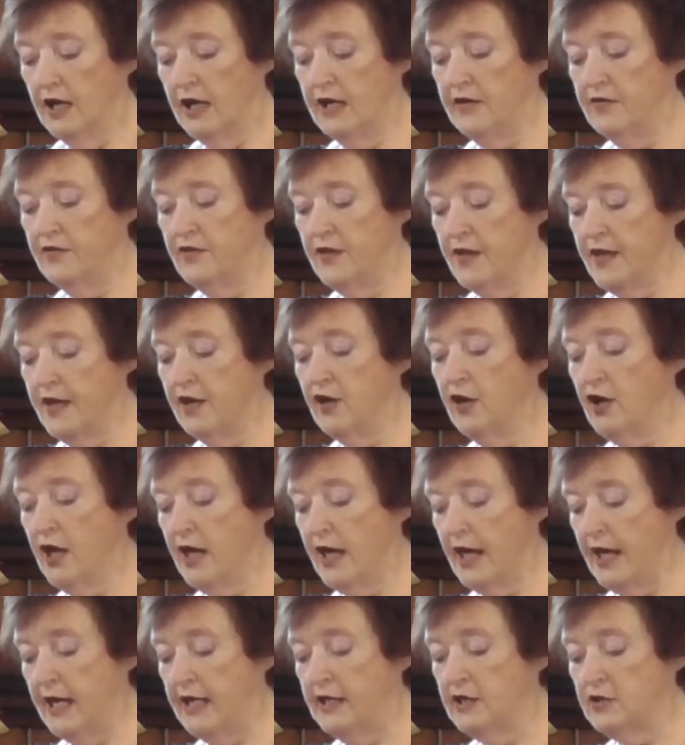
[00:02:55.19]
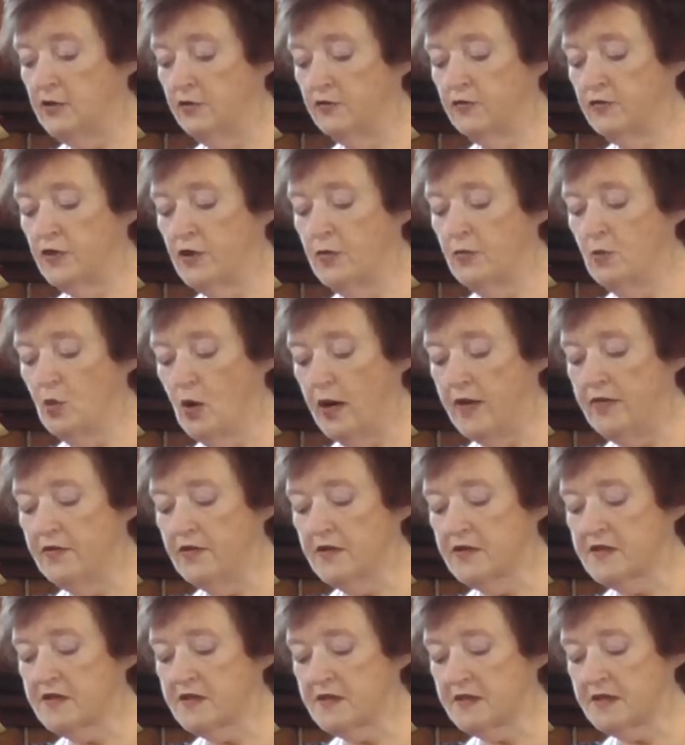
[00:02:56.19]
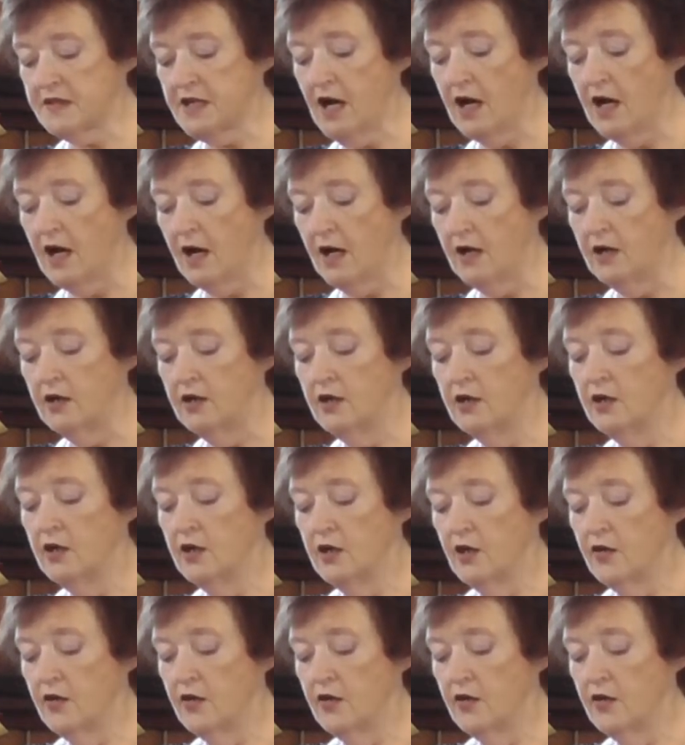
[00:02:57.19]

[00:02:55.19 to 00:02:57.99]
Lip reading: and there ahead of them went the star